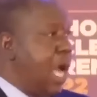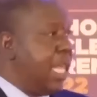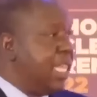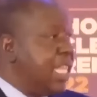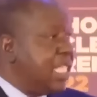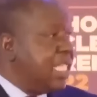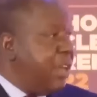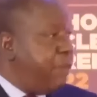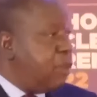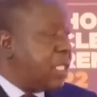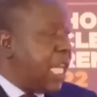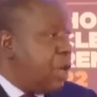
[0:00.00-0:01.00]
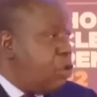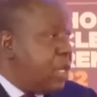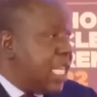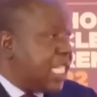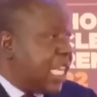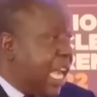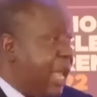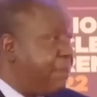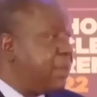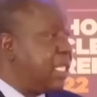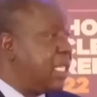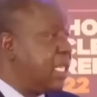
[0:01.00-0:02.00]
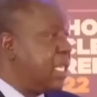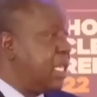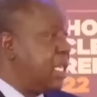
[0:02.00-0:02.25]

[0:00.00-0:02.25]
And these devils are not described.